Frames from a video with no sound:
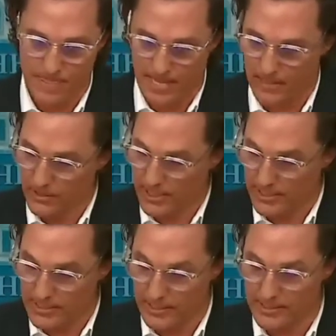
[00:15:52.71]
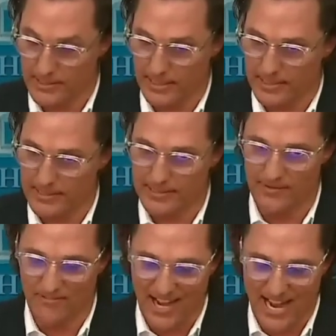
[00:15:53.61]
And look, as
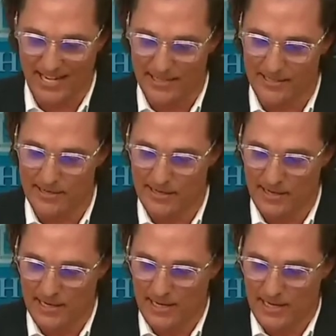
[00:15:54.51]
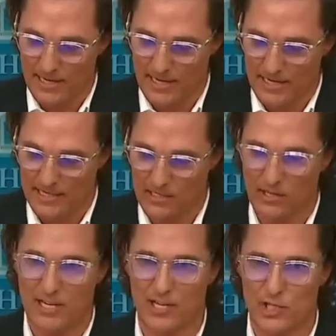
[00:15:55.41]
divided as
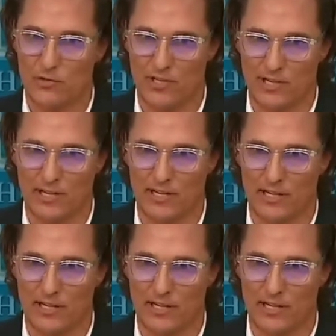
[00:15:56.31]
our country